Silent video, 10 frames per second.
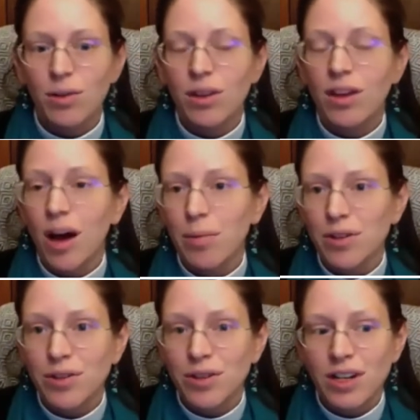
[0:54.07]
with the
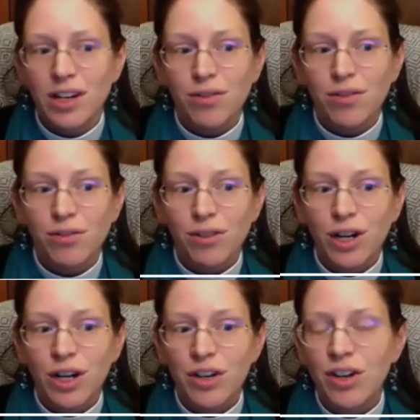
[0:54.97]
opportunity to
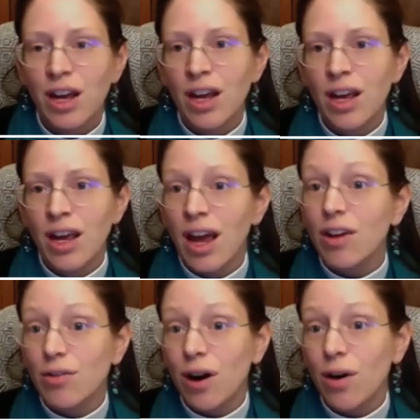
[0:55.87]
flourish and
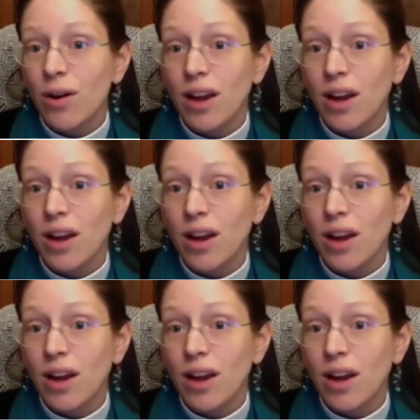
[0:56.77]
grow.